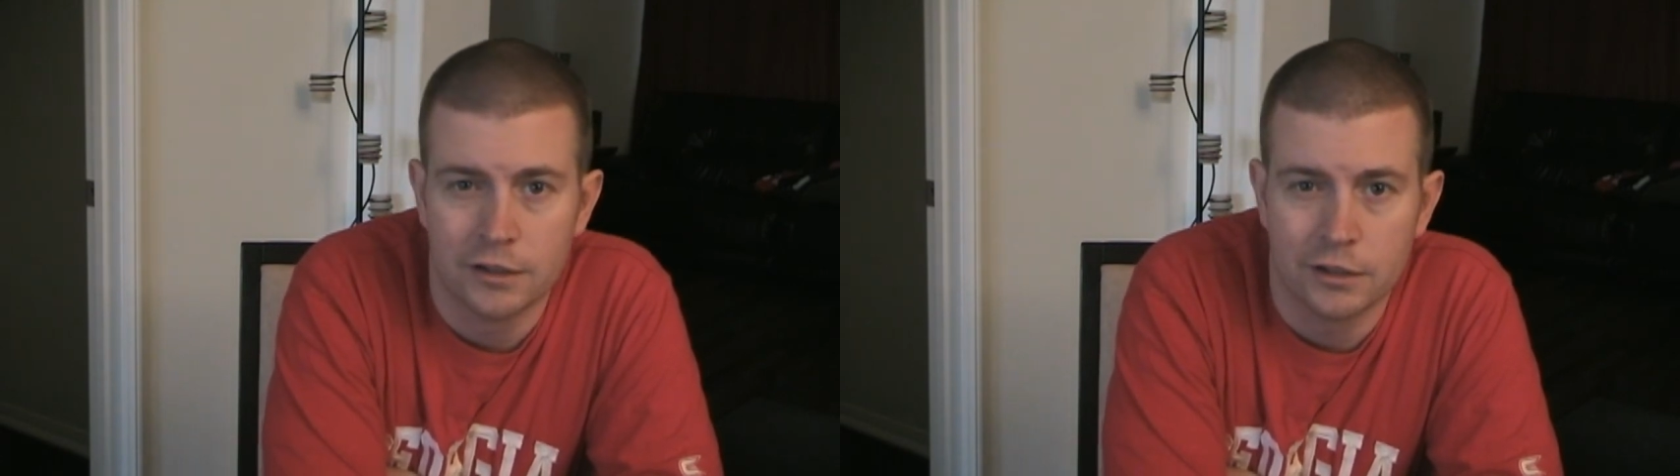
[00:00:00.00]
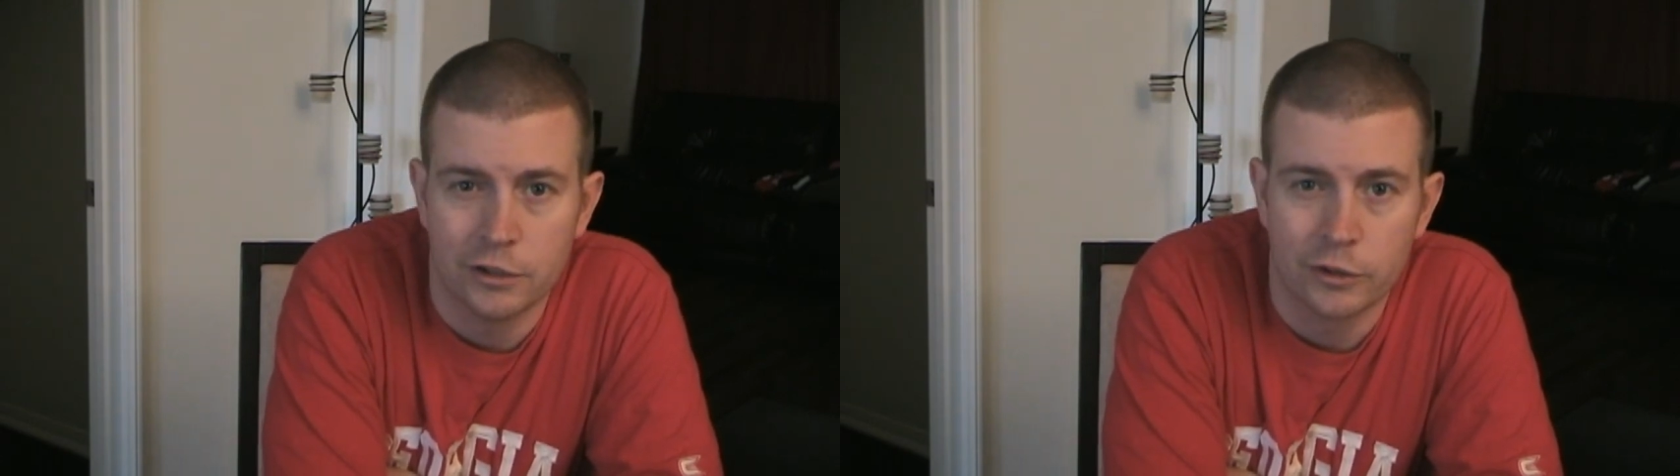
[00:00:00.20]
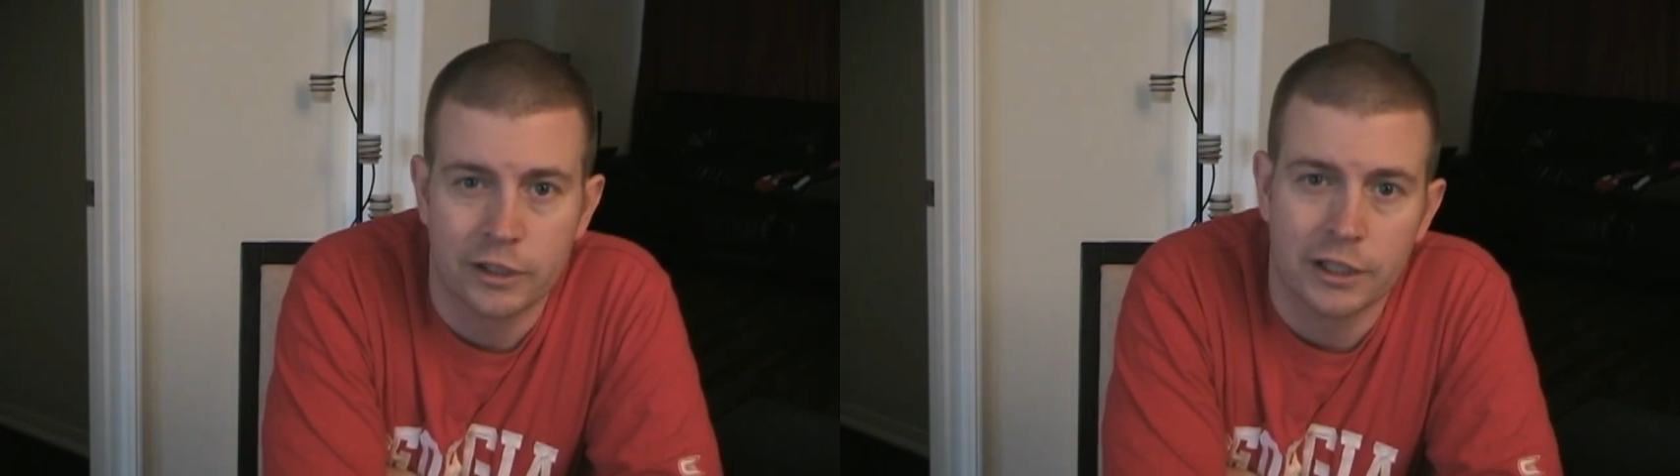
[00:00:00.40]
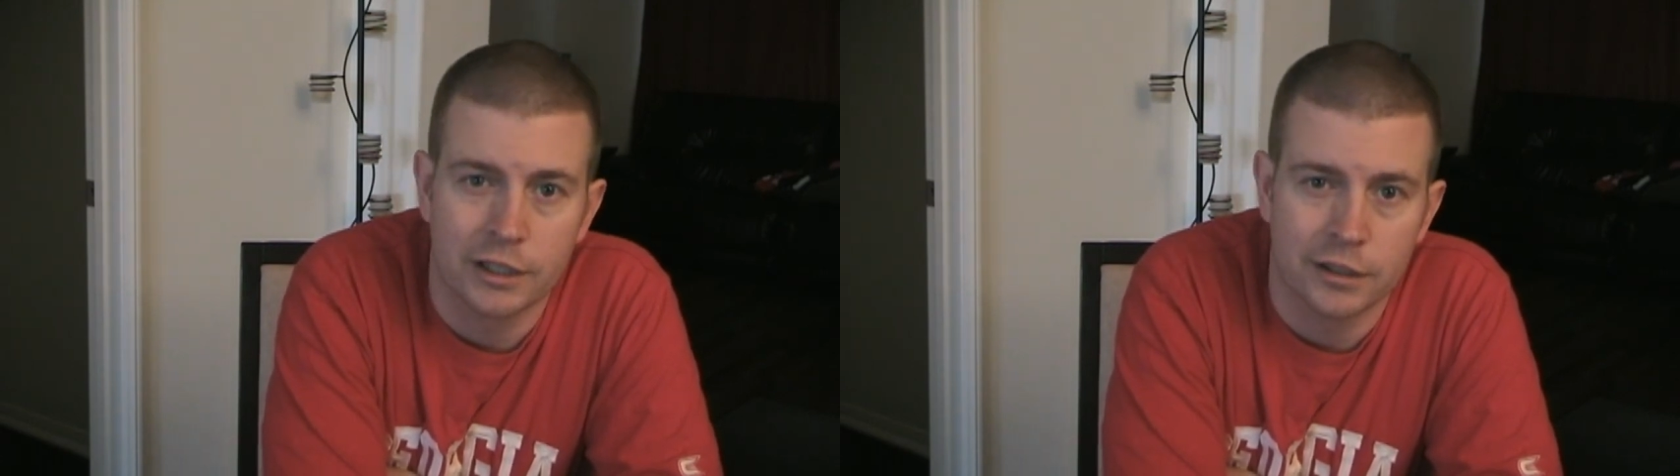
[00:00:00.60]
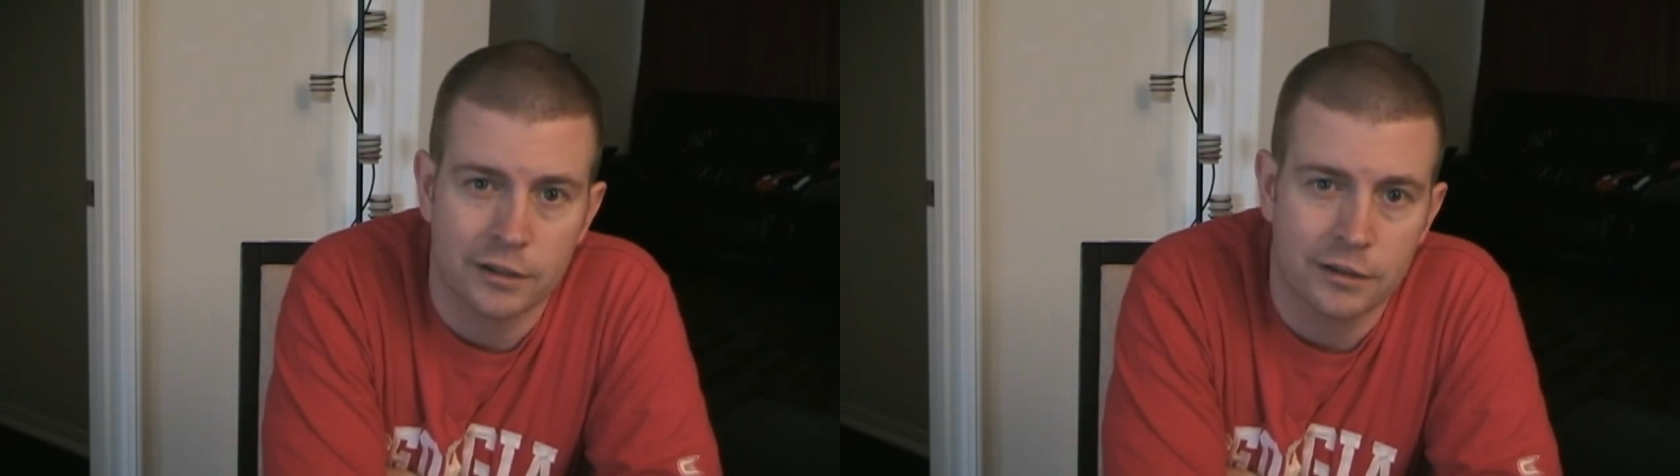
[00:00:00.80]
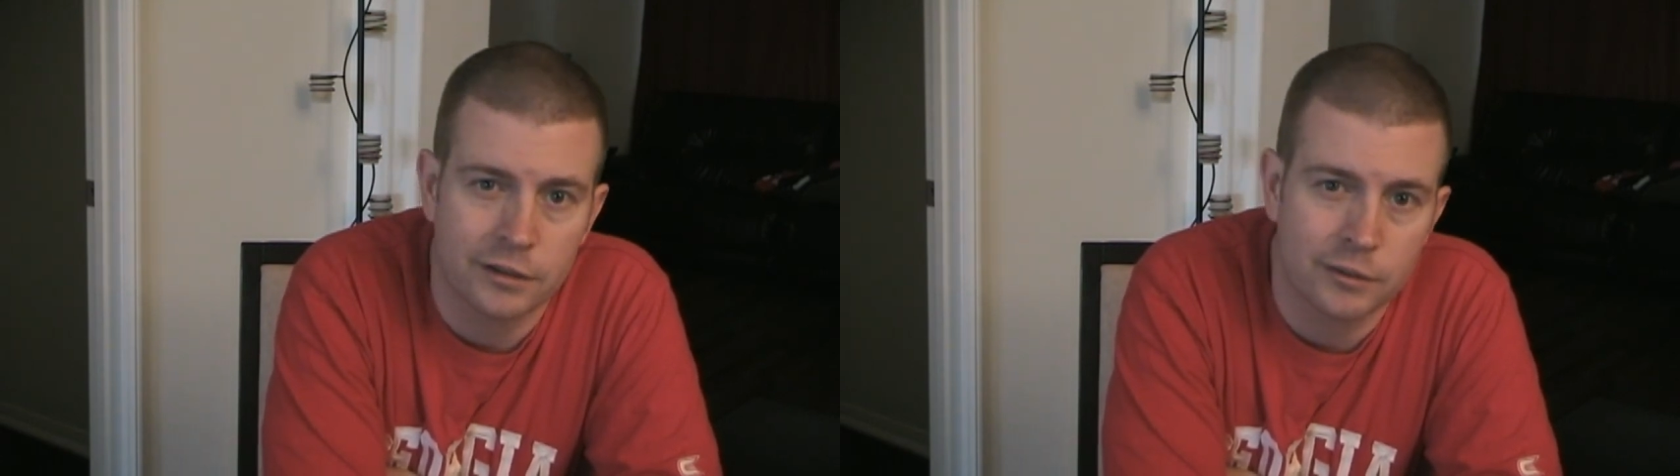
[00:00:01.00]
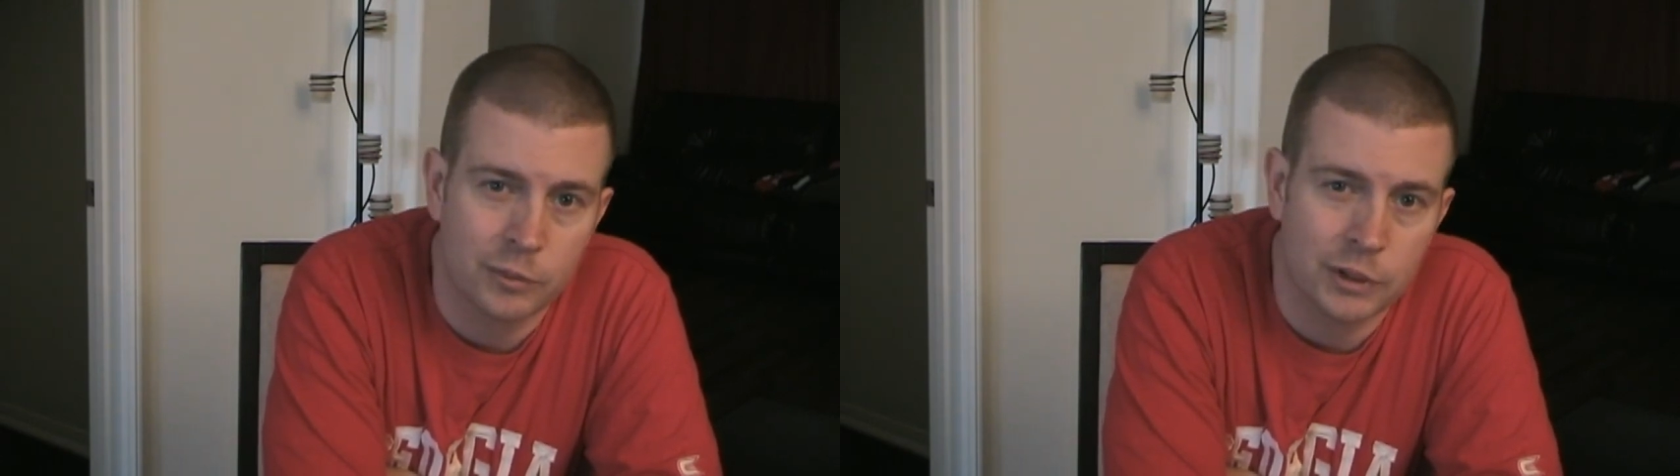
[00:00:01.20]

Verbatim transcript: you can be